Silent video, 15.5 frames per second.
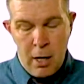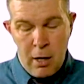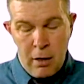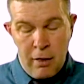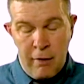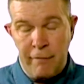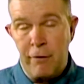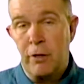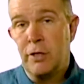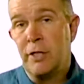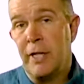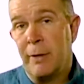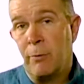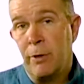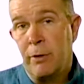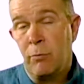The first
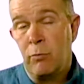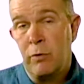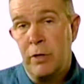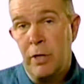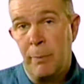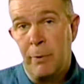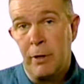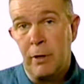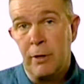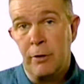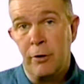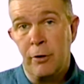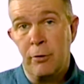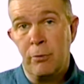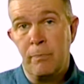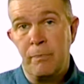thing we typically
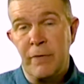do